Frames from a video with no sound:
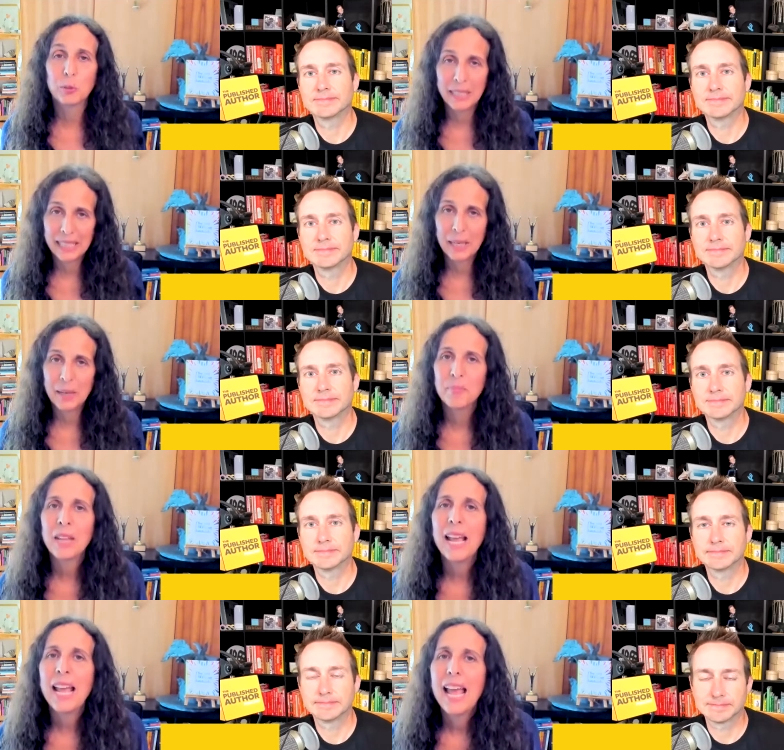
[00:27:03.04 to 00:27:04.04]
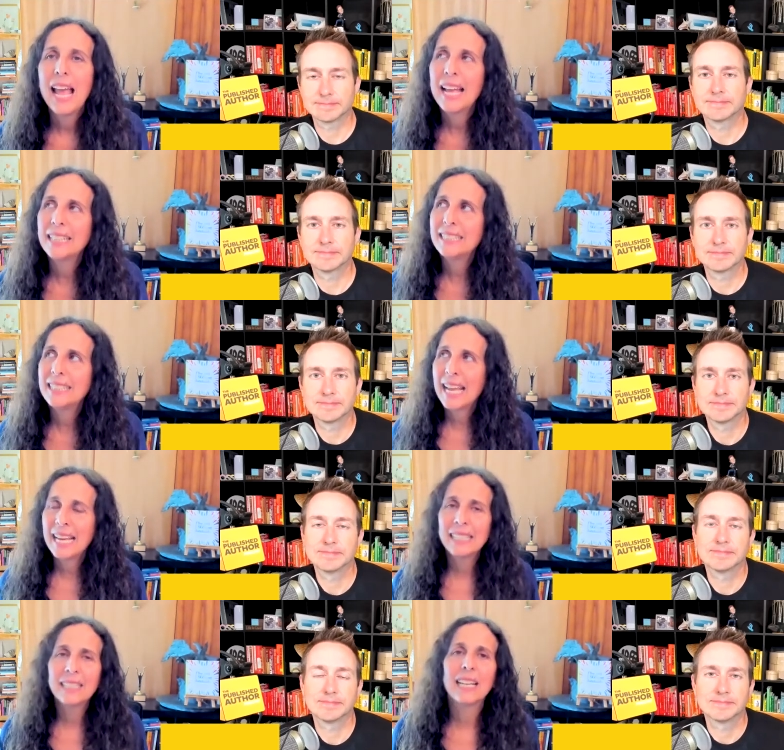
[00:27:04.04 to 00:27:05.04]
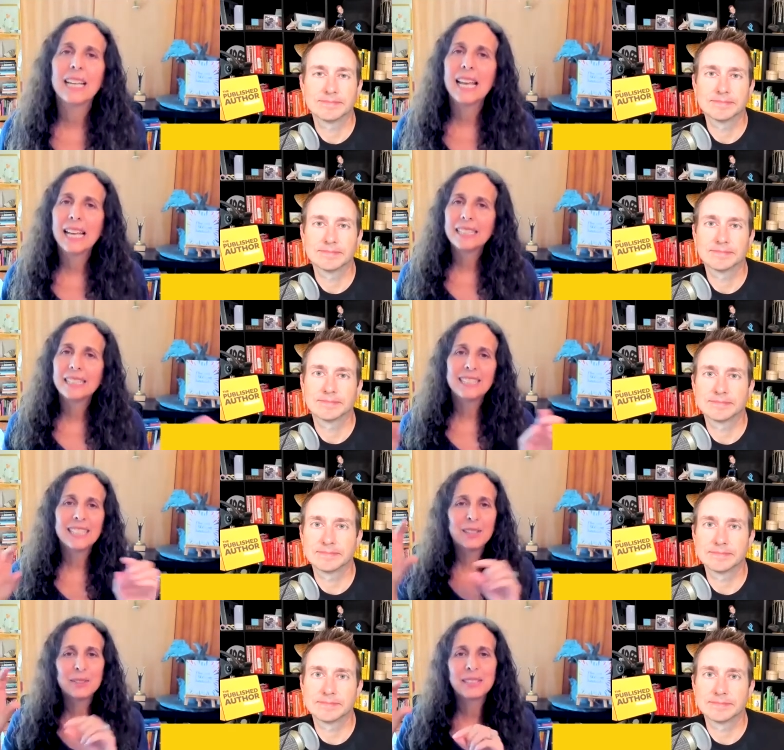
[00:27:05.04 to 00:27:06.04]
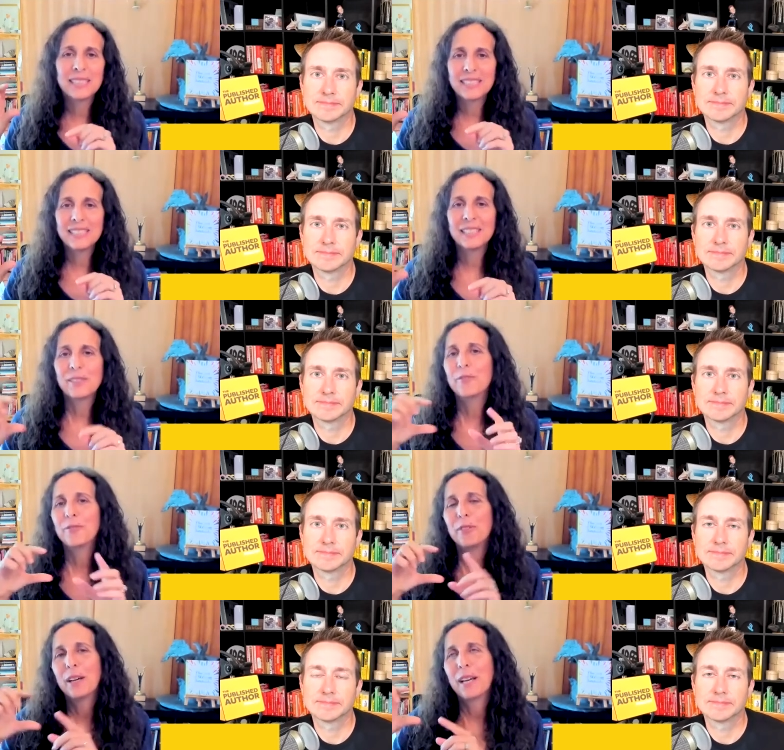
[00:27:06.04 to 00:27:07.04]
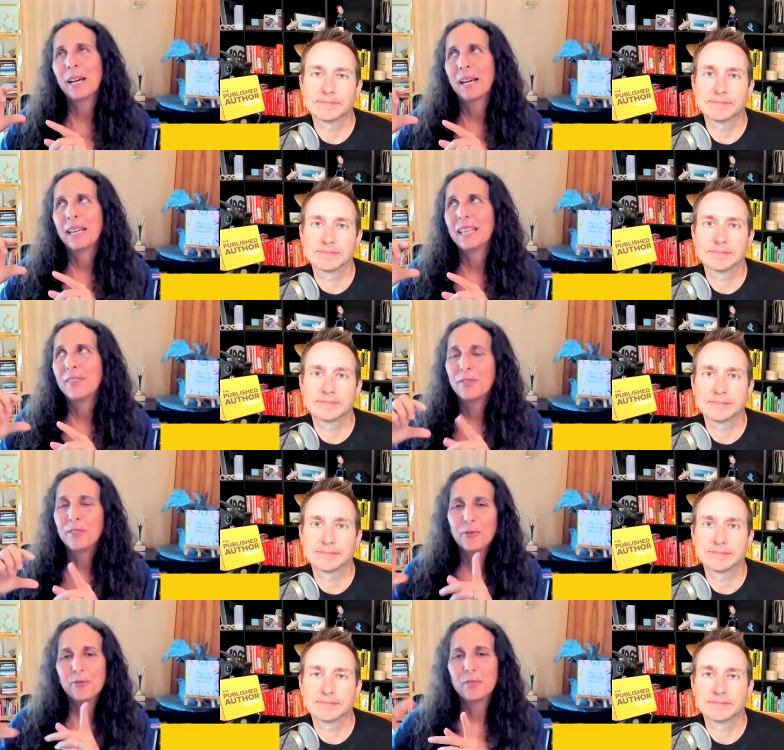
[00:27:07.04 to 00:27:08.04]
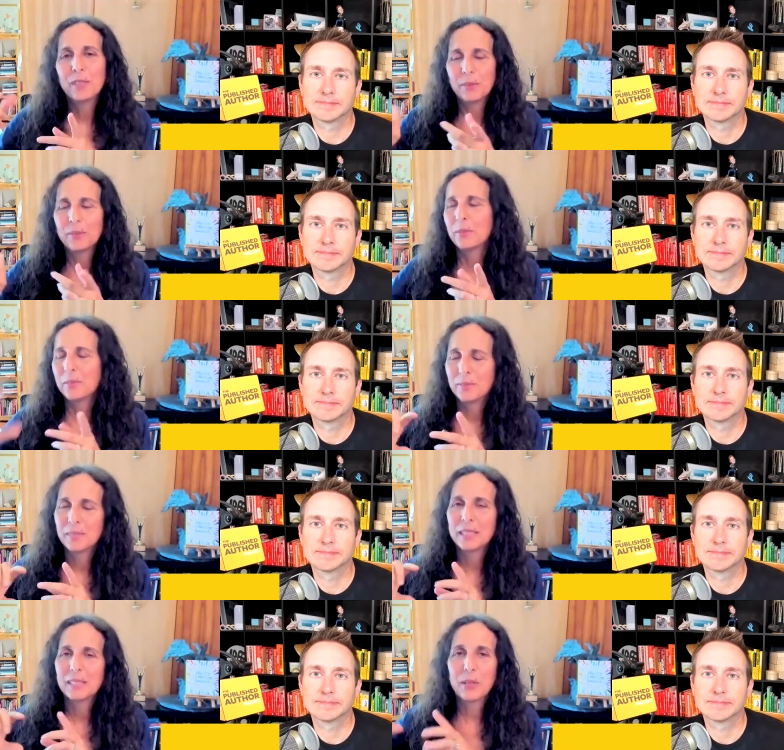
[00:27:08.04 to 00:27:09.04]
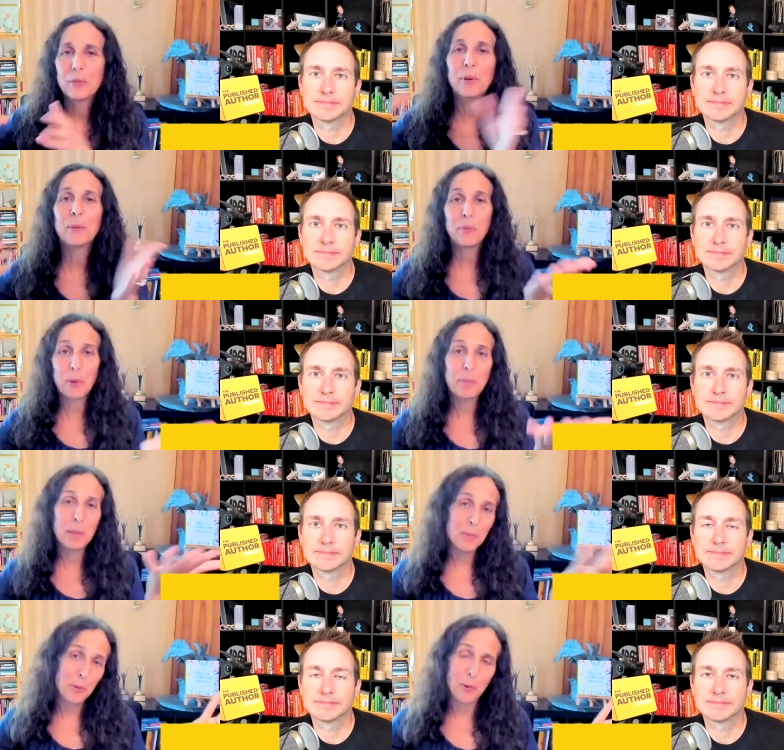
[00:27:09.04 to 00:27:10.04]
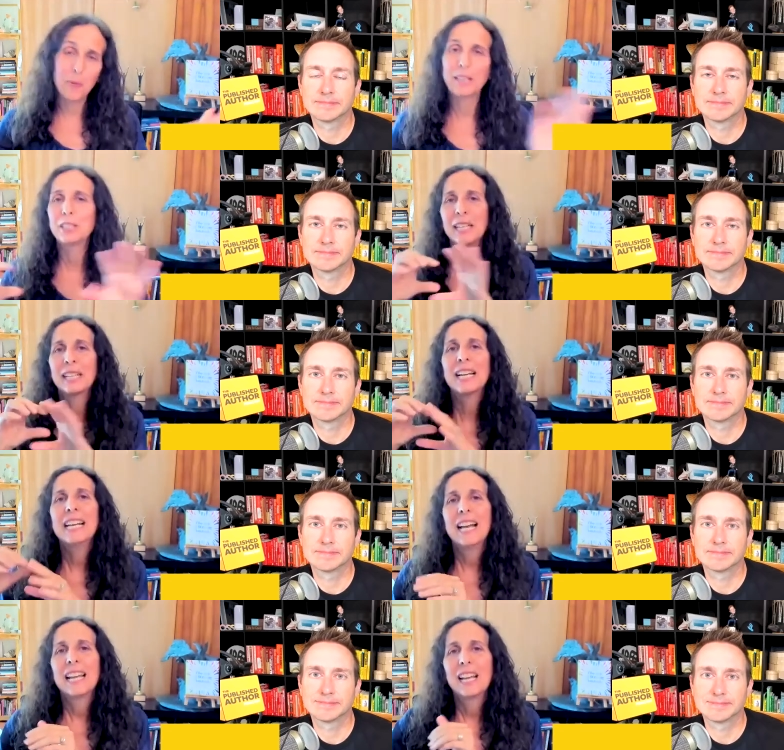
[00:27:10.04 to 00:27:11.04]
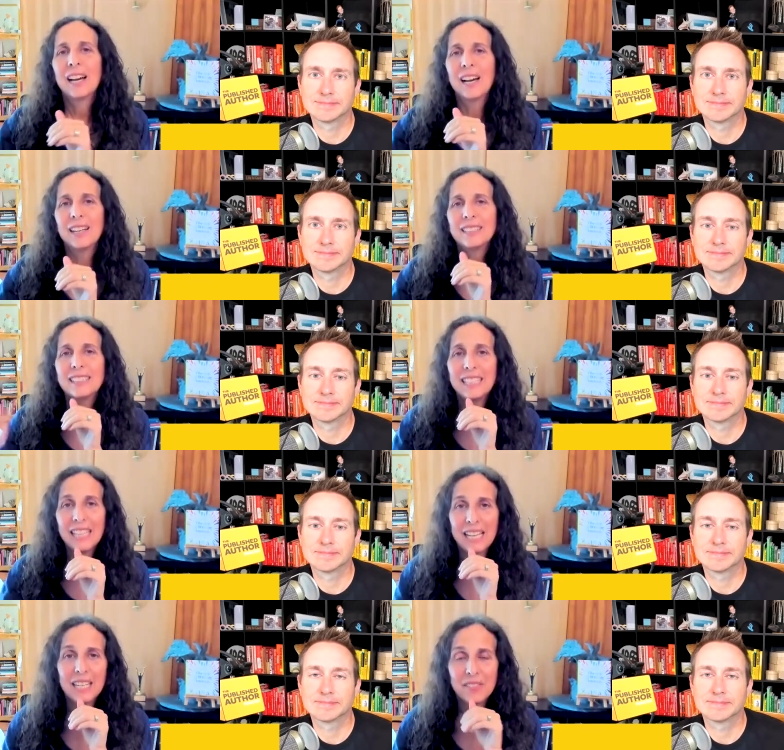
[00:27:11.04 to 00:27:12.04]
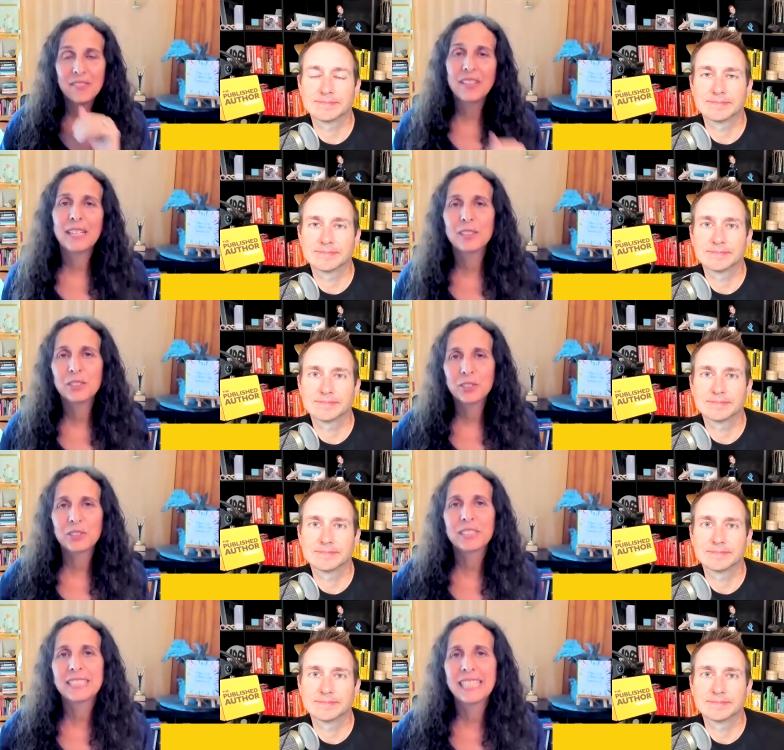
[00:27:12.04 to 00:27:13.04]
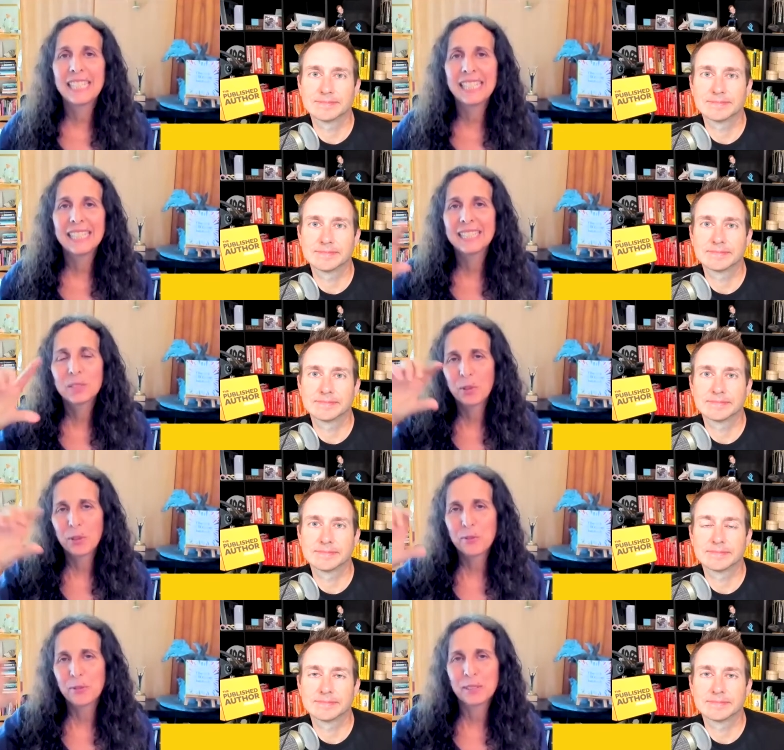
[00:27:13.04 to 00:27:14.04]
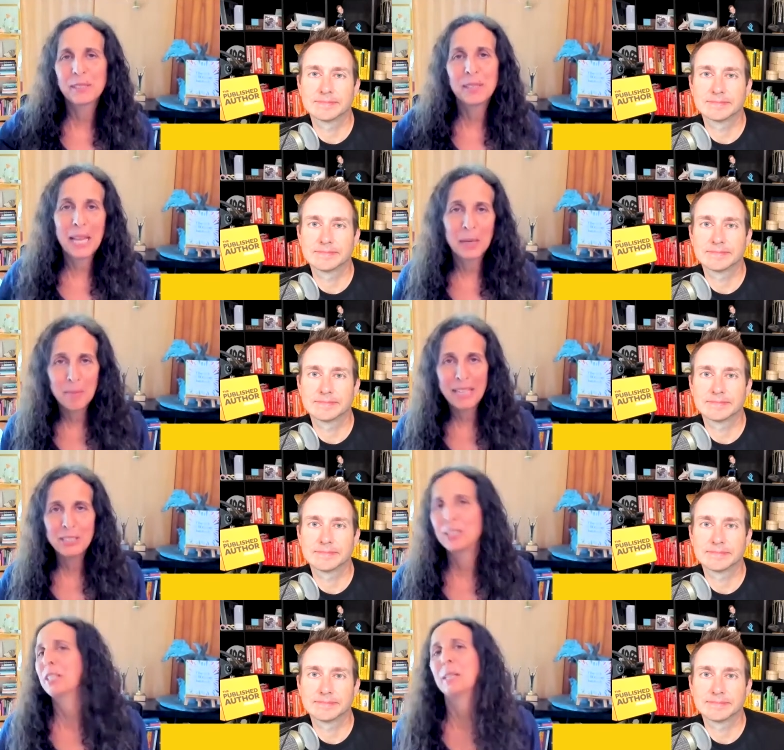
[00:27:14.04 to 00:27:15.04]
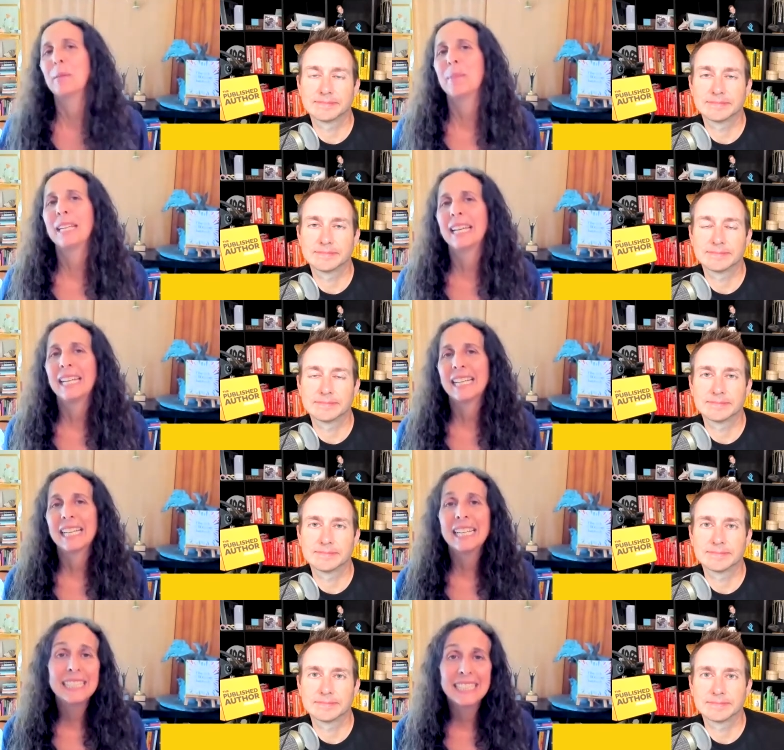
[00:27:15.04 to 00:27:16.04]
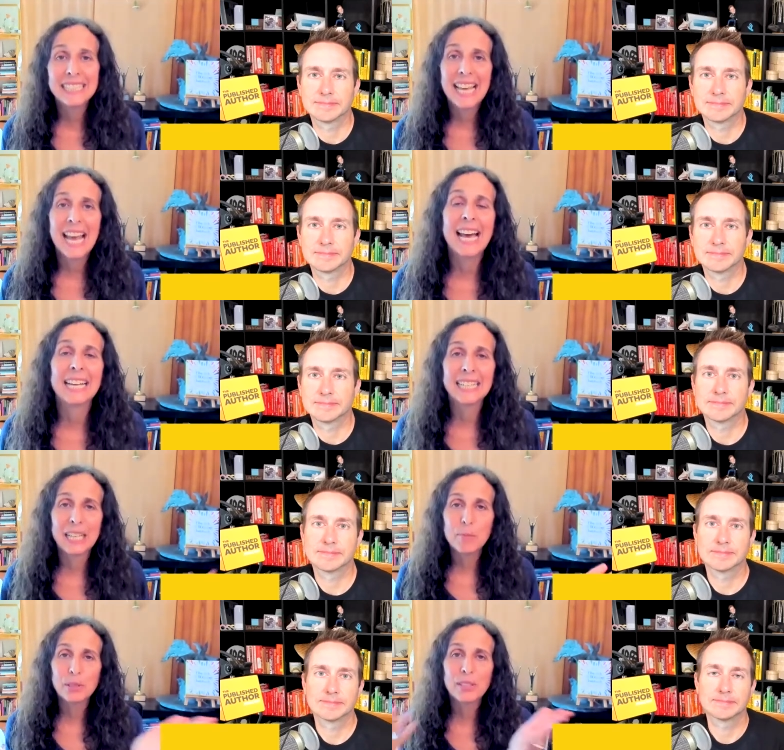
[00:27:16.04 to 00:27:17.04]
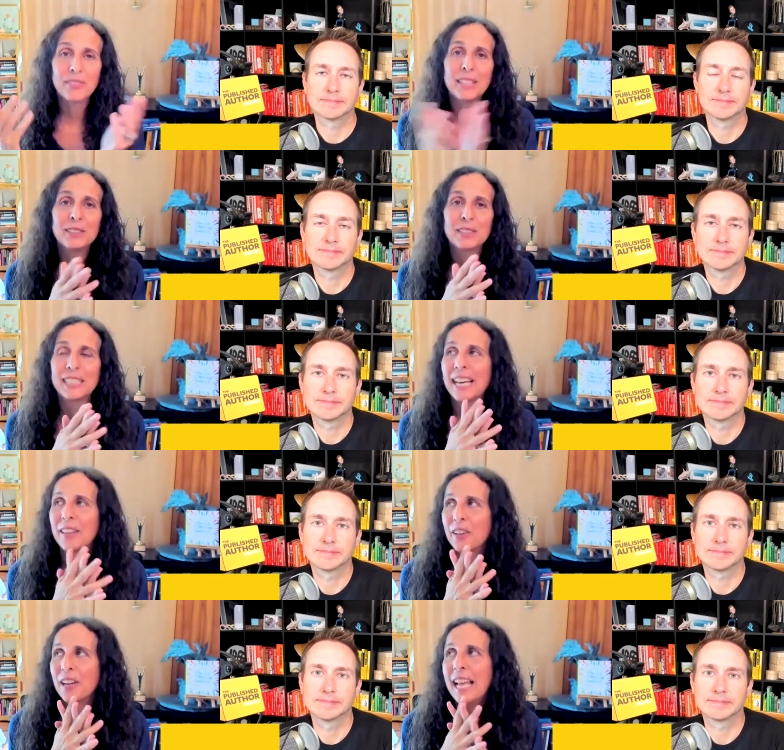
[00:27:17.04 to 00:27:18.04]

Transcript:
Speaker 1: Media. And Dan did those little, uh, if you, when, when people who are watching uh, see any of the videos, you'll see this wonderful little animation in the beginning. And he did that and he put the videos together.